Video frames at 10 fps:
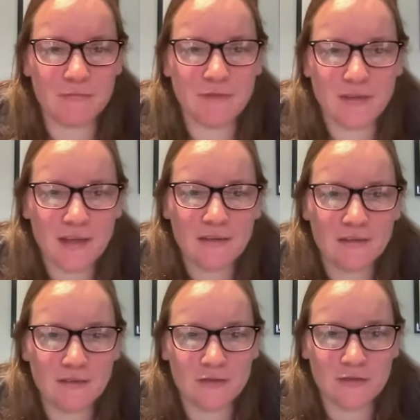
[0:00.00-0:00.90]

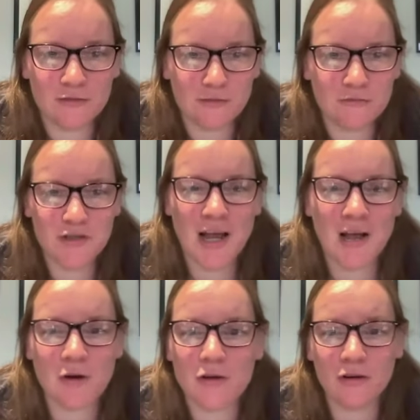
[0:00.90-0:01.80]
things to
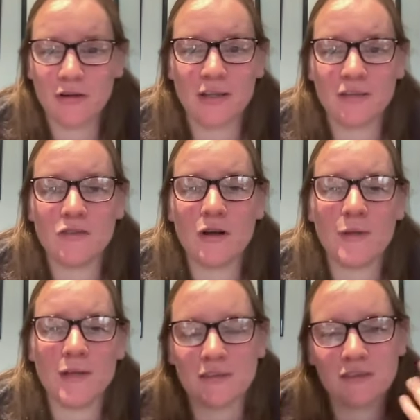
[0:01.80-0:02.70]
chat on or like do you know what I
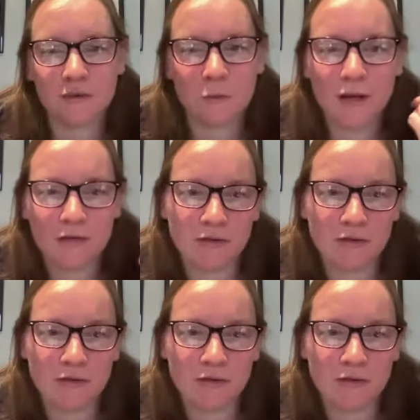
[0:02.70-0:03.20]
mean, like just quick